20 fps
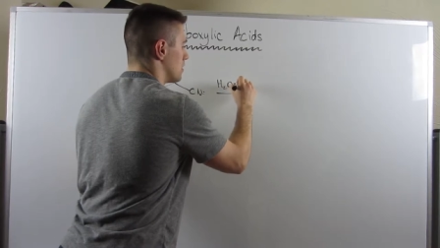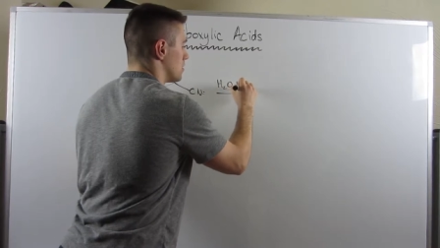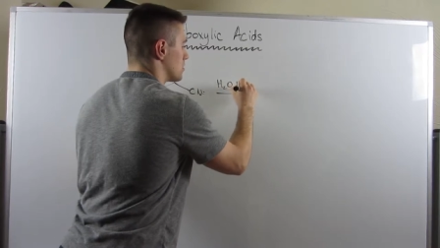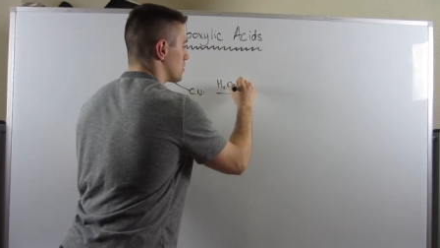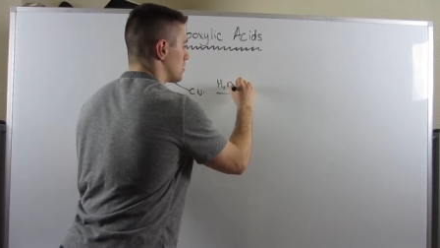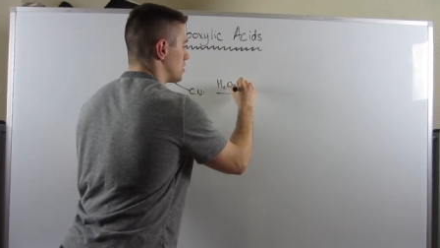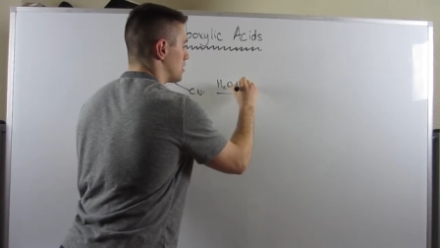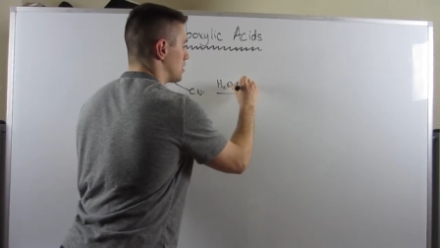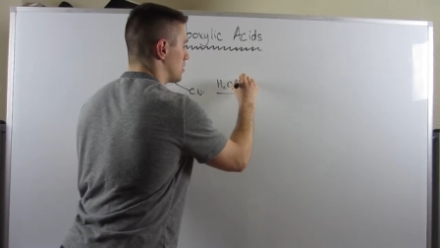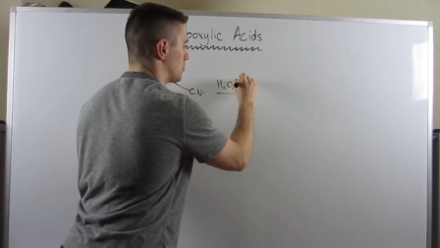
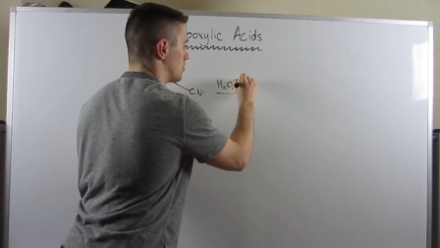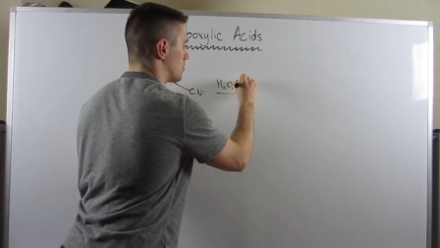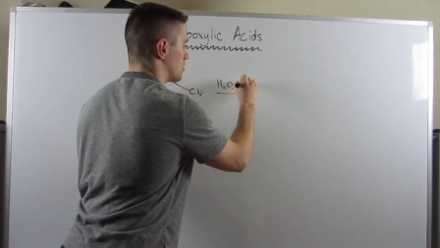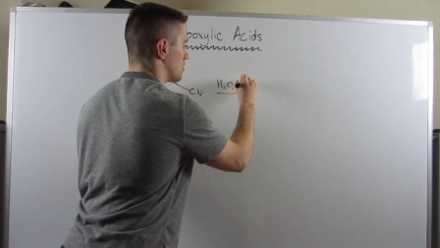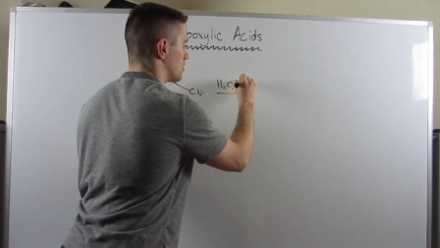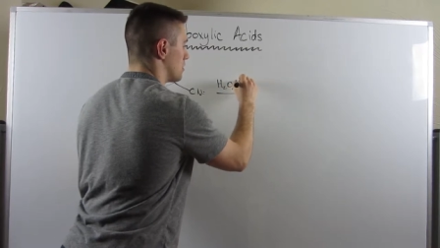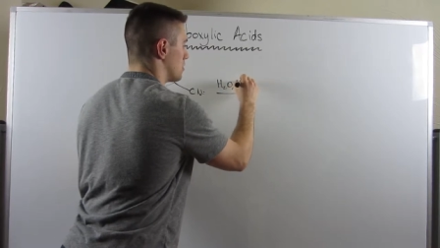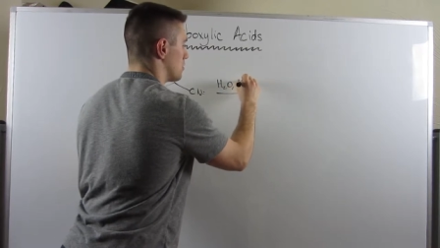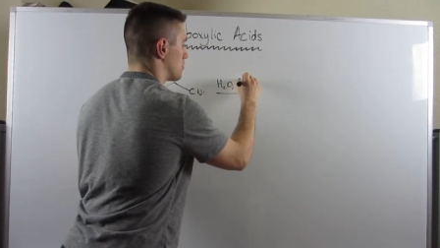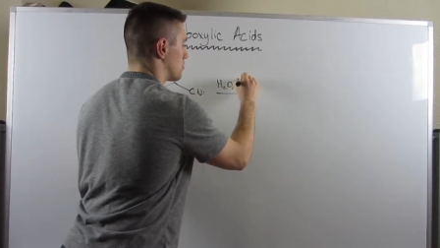So here I'm going
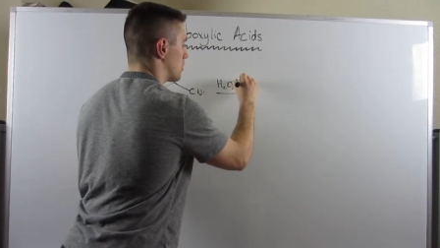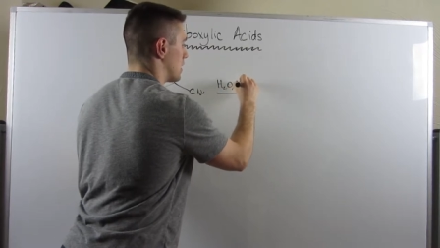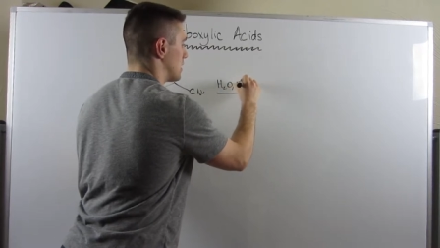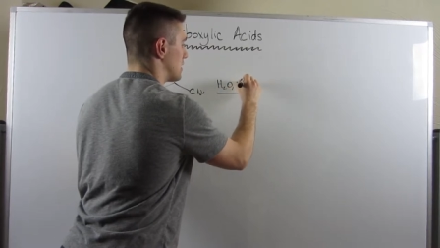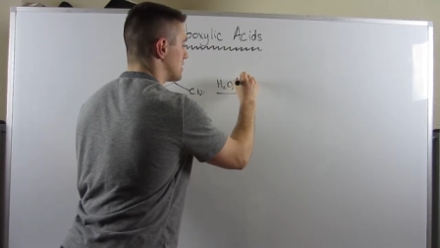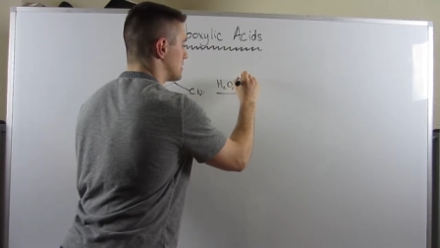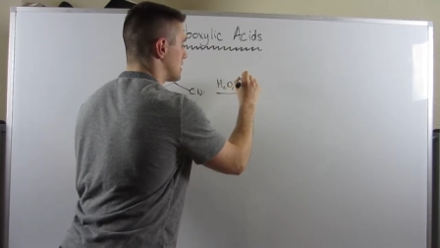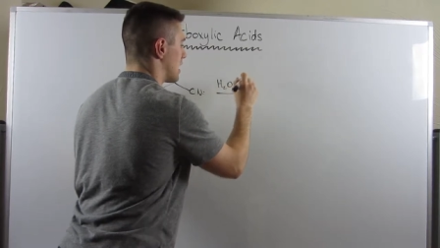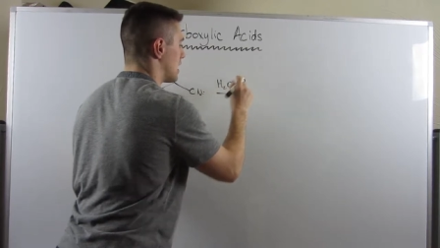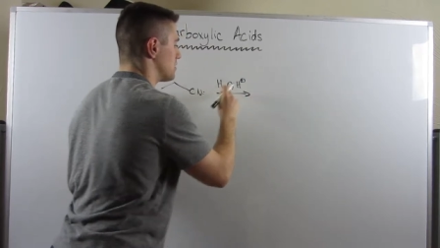to write
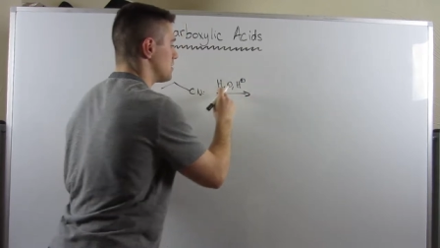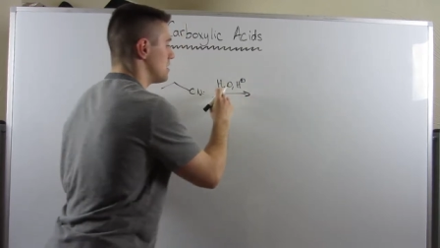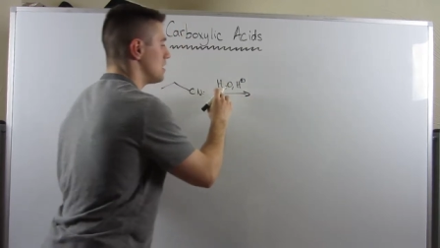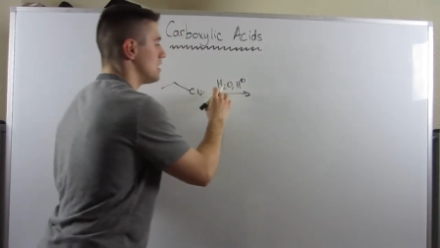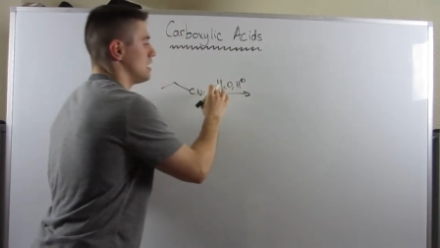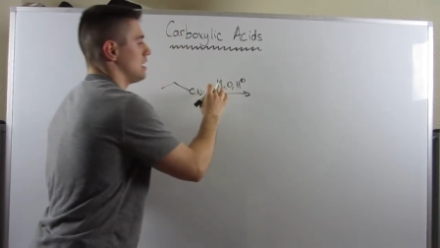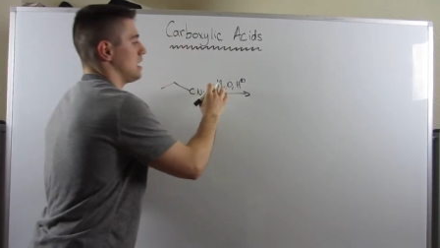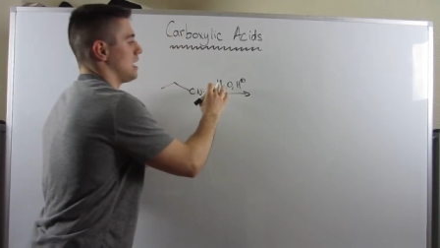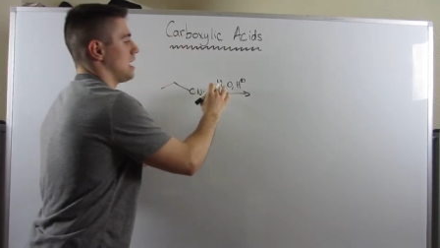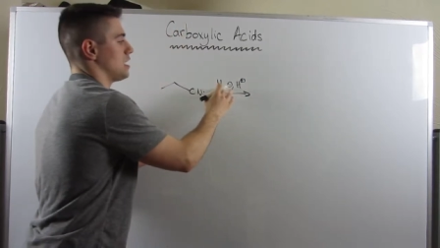this as
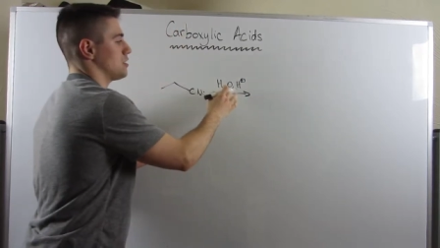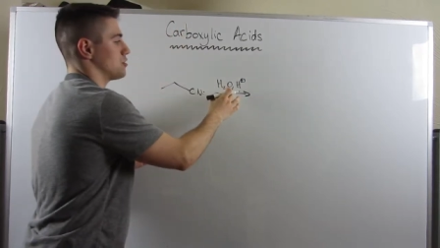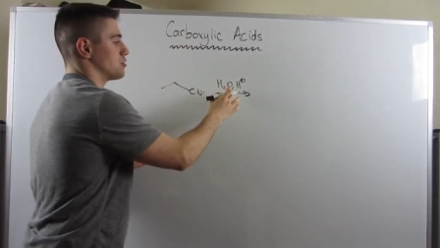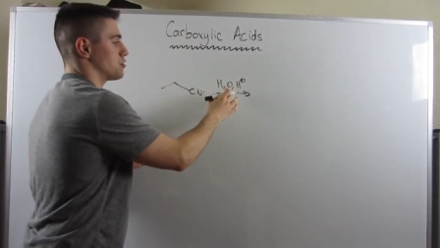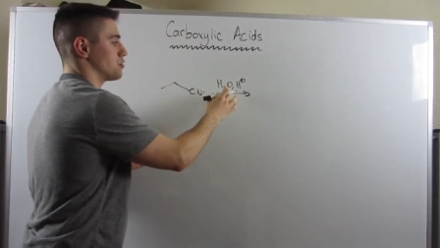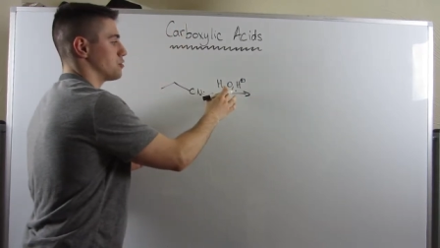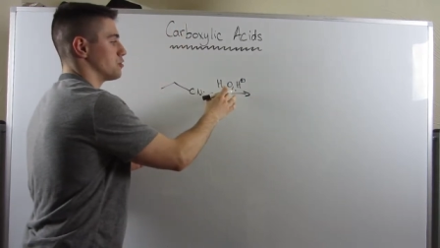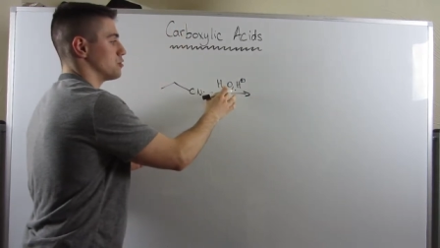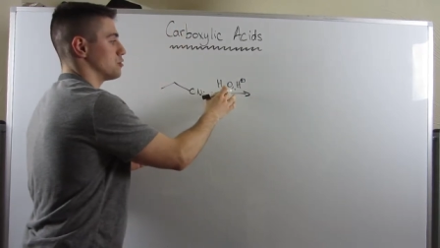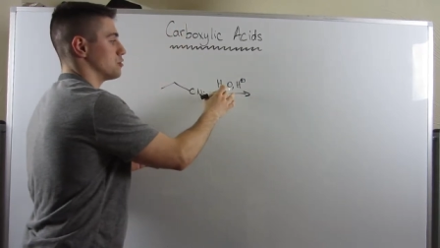
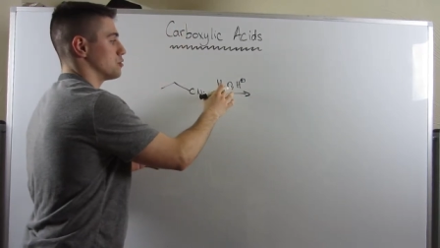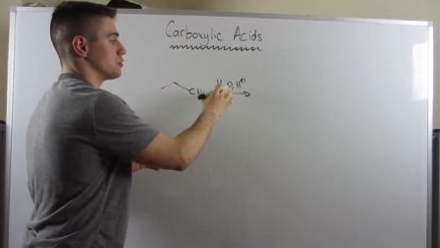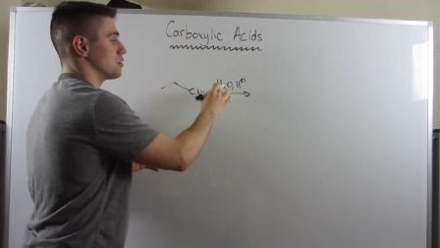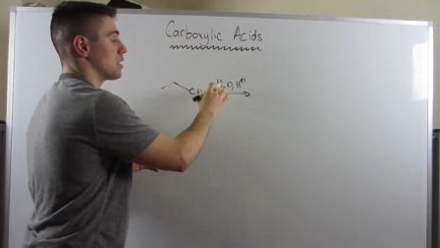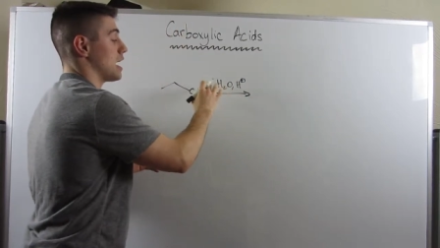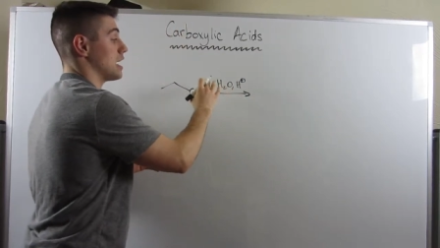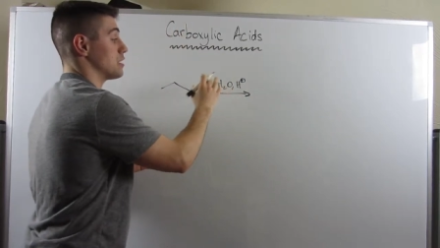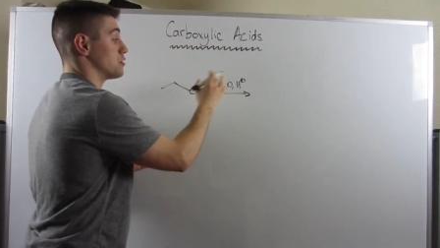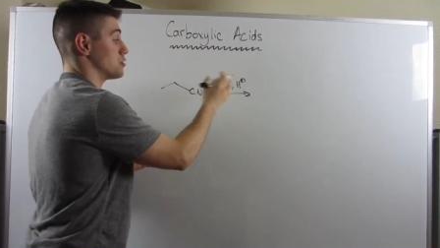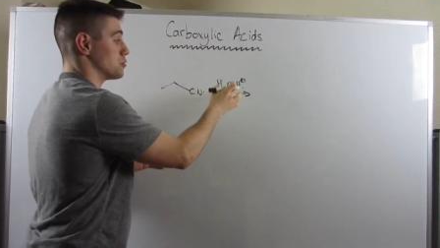H two,
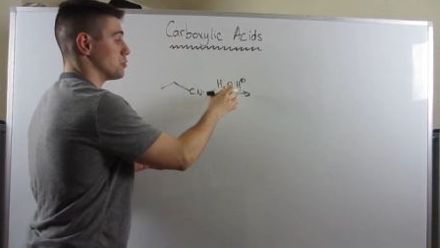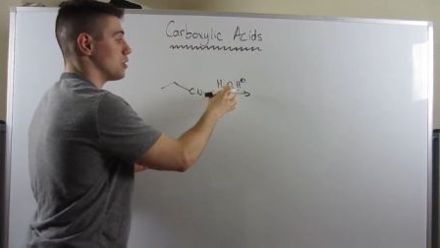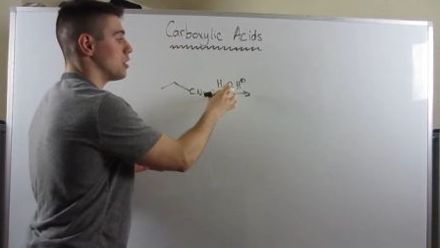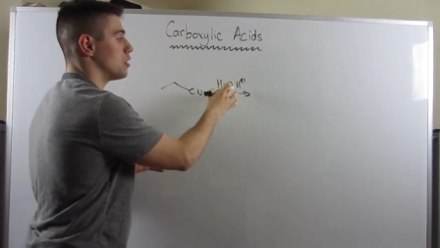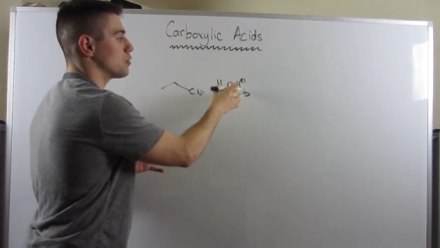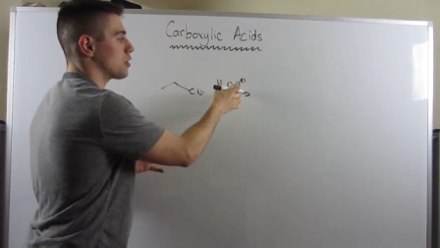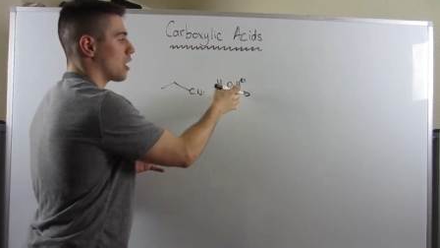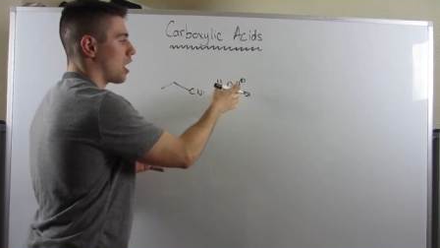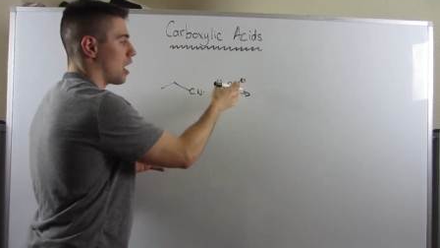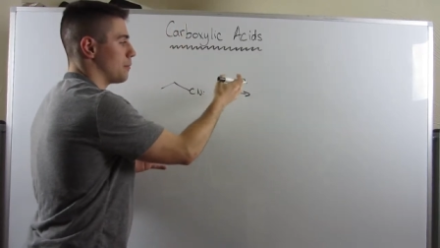H two
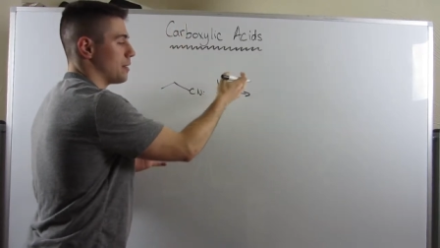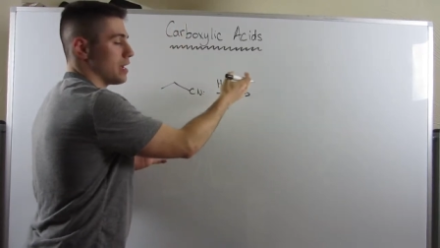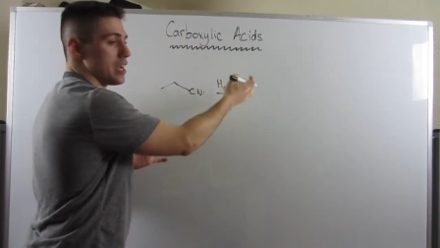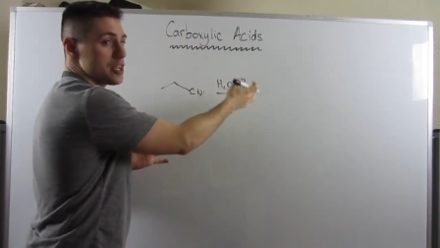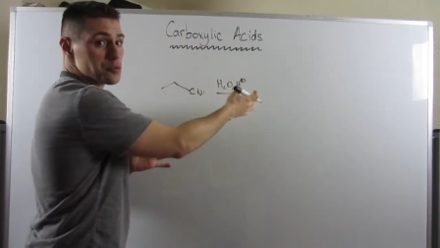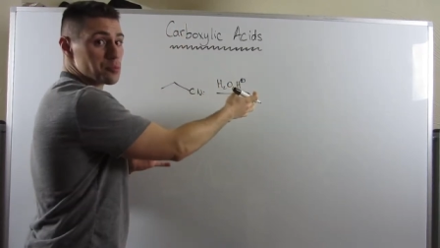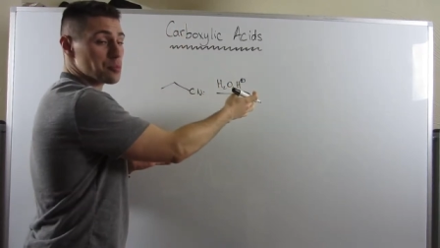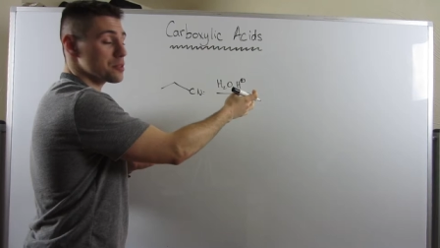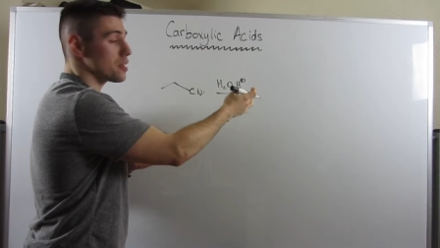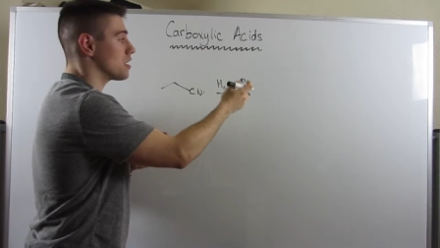O, comma
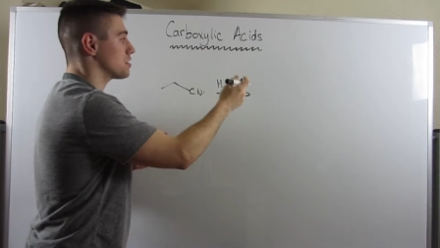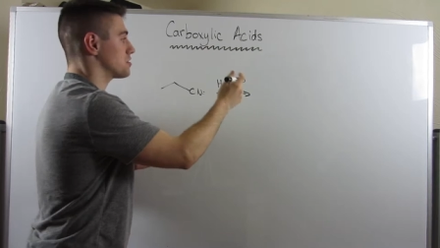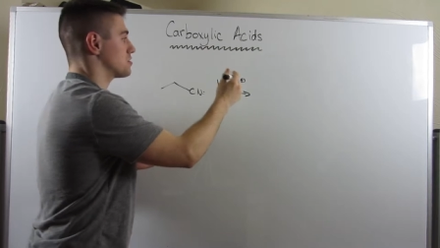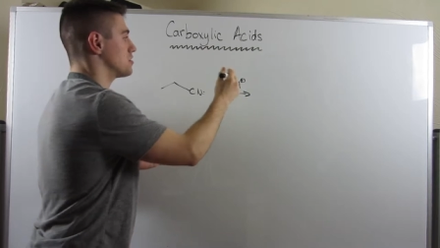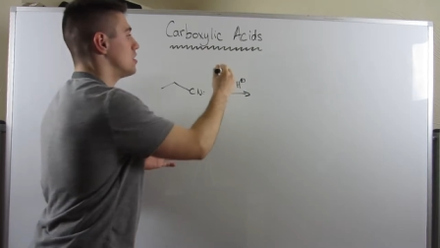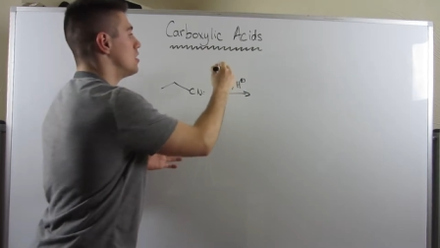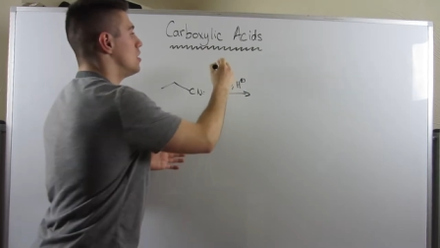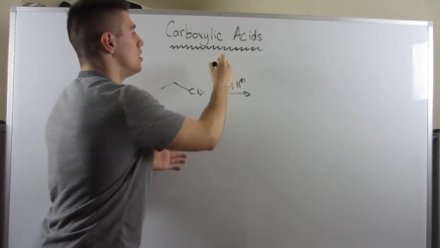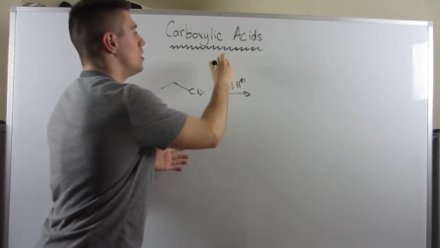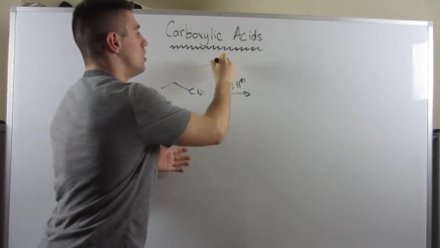H plus,